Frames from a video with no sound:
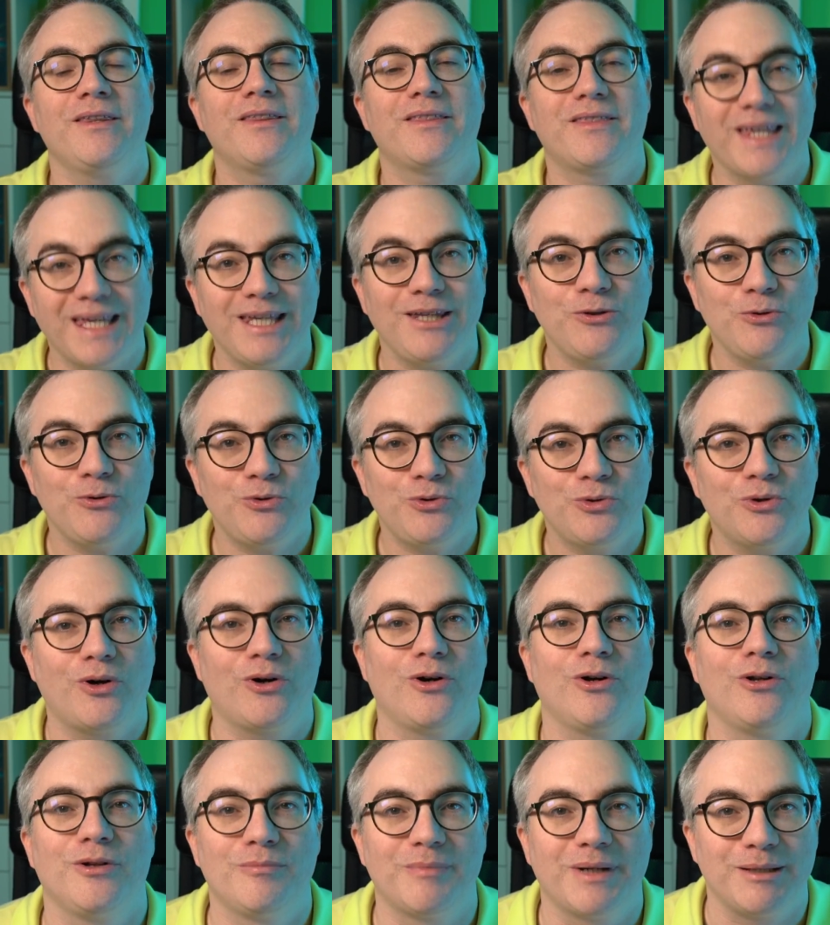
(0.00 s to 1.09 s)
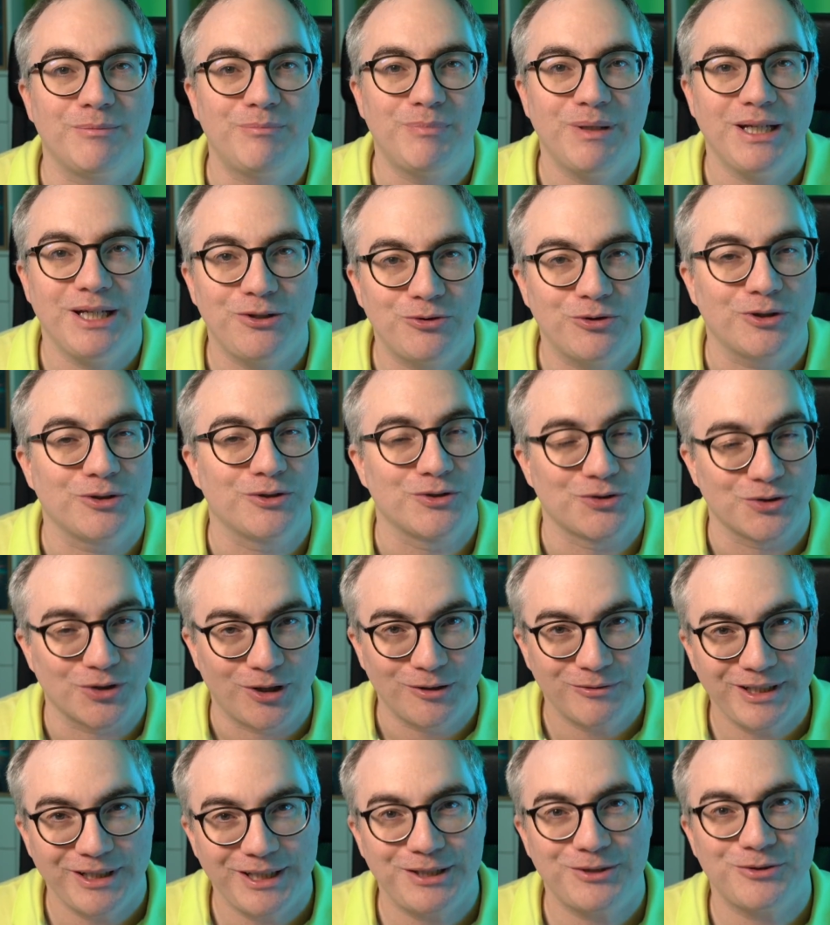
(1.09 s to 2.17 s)
Thank you to all my patrons
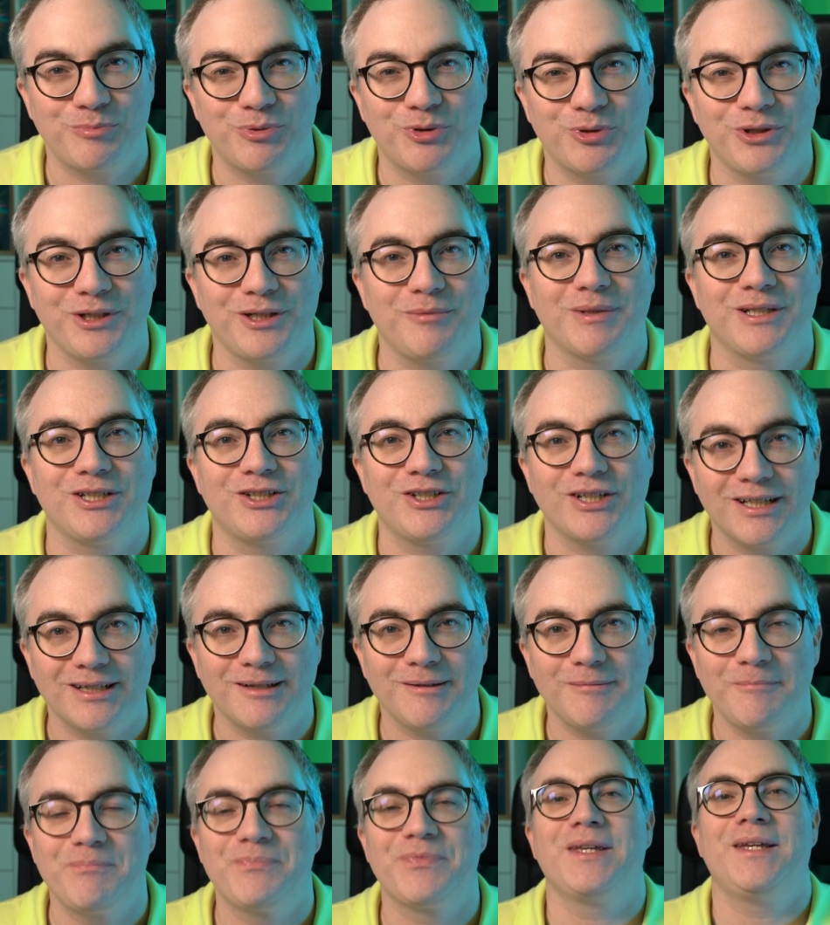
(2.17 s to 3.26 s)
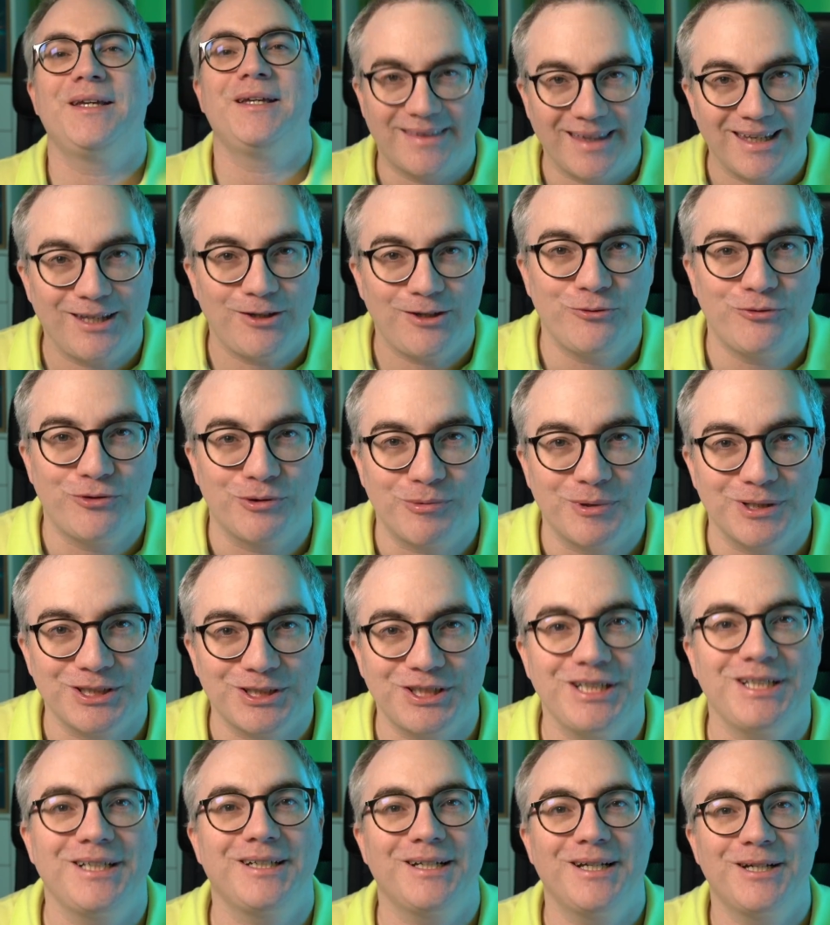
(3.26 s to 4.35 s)
already supporting my channel and thank you for
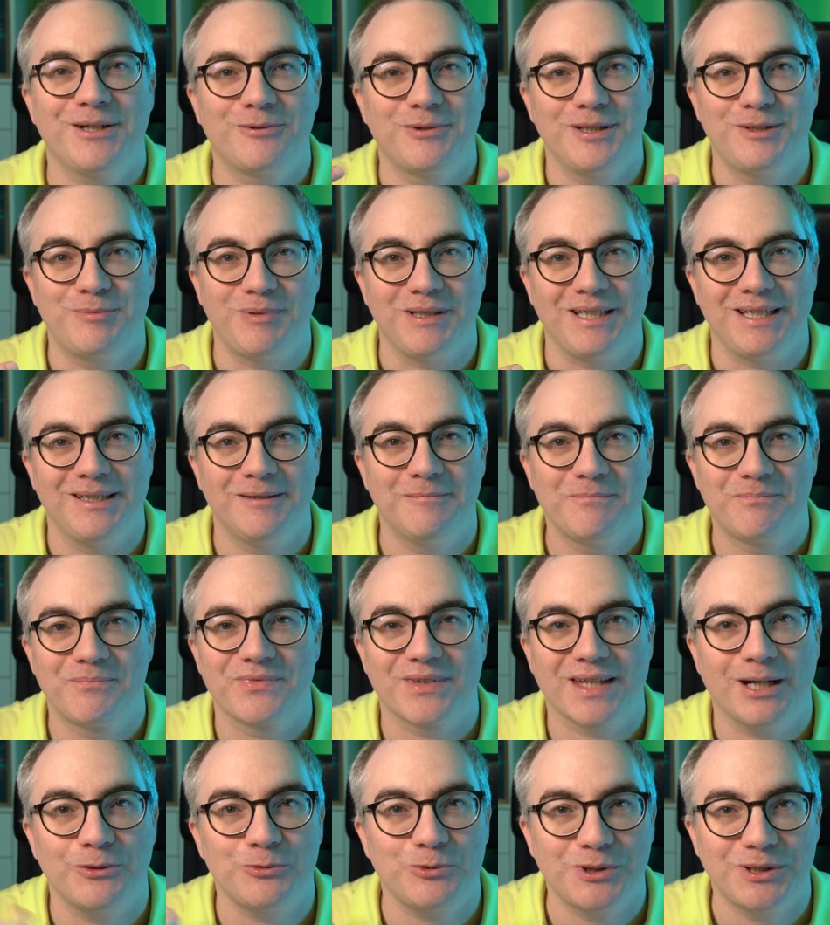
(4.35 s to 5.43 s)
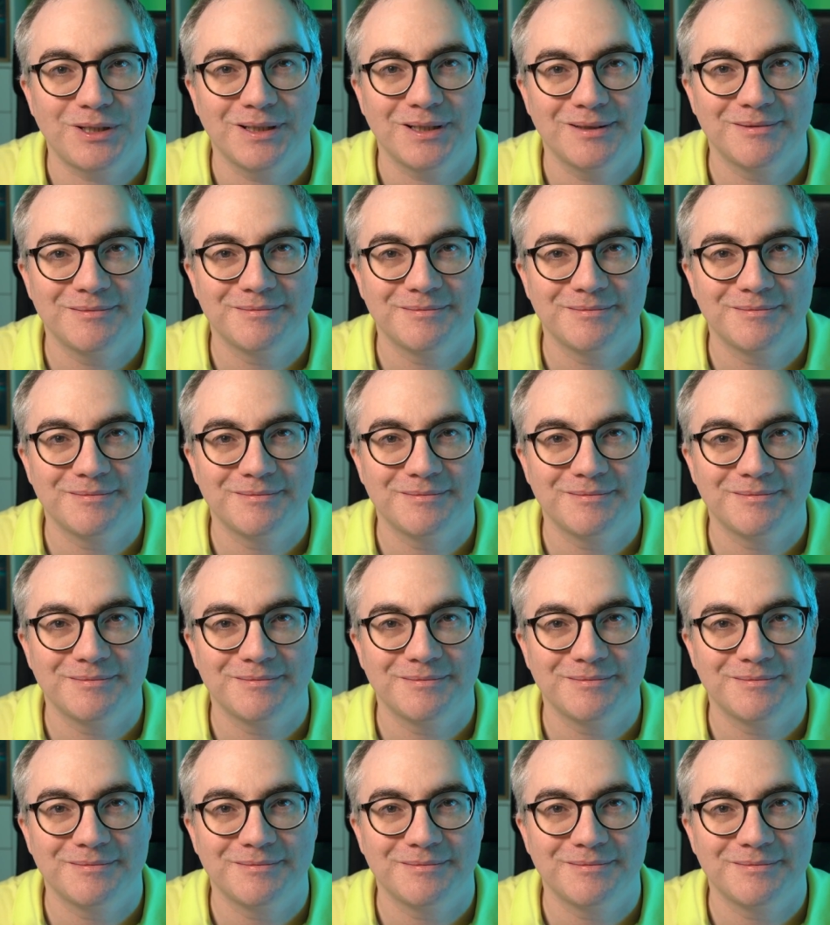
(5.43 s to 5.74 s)
watching. Crispy out.